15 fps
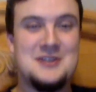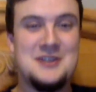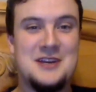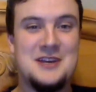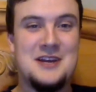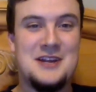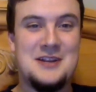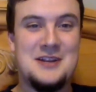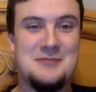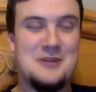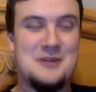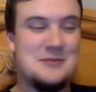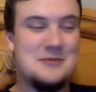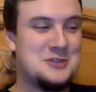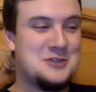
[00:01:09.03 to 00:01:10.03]
and it
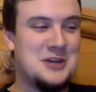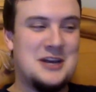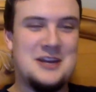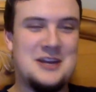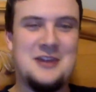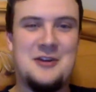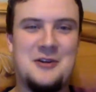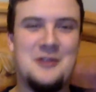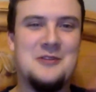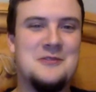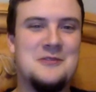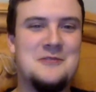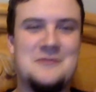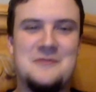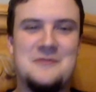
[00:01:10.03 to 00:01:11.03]
pretty much had all
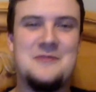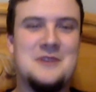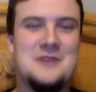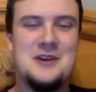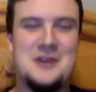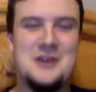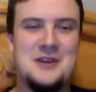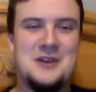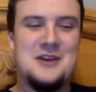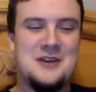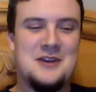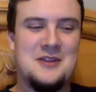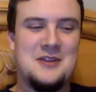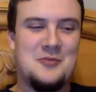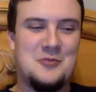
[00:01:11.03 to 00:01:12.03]
of
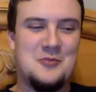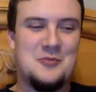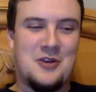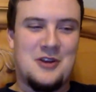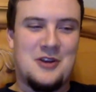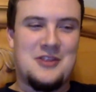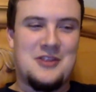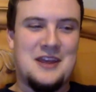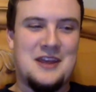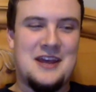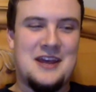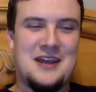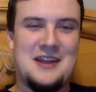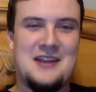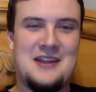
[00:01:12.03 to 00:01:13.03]
the work they
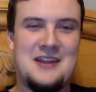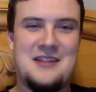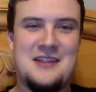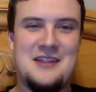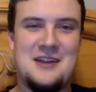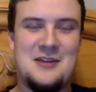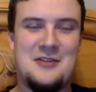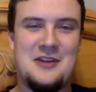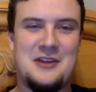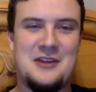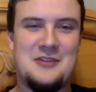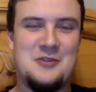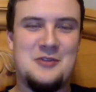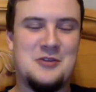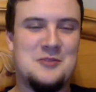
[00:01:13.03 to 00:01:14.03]
had there, like
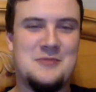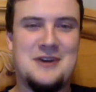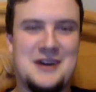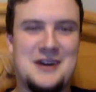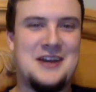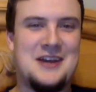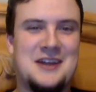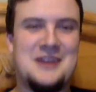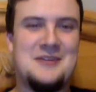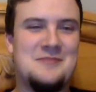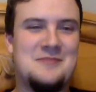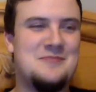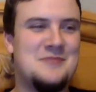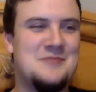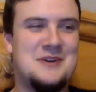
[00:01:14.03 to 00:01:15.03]
Nukem
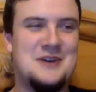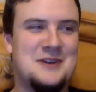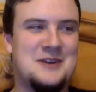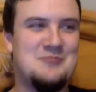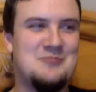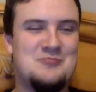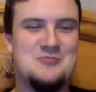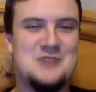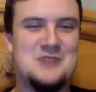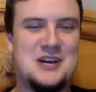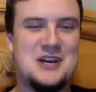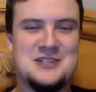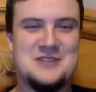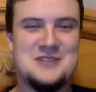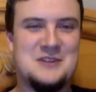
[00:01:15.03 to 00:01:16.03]
High,
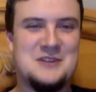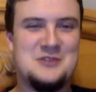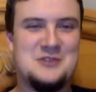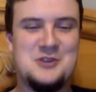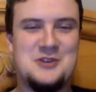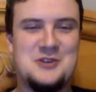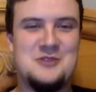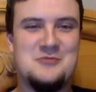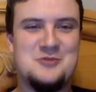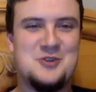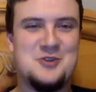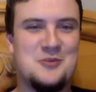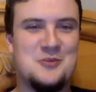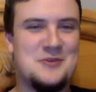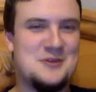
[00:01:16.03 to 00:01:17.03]
Toxic Avenger,
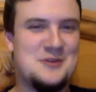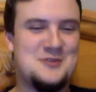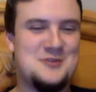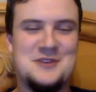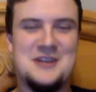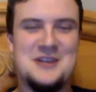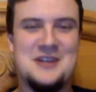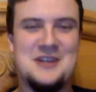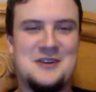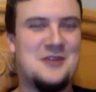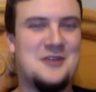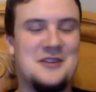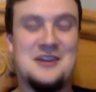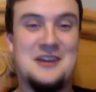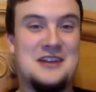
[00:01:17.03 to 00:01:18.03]
Tromeo Juliet,
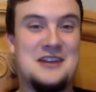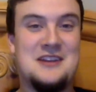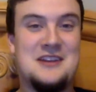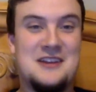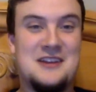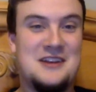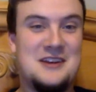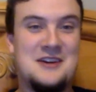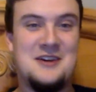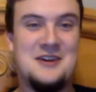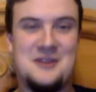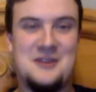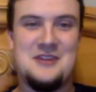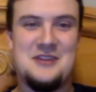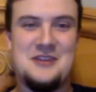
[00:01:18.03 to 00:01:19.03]
all that
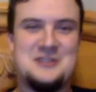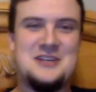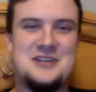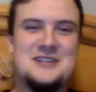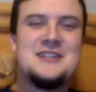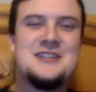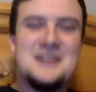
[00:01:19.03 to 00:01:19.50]
jazz.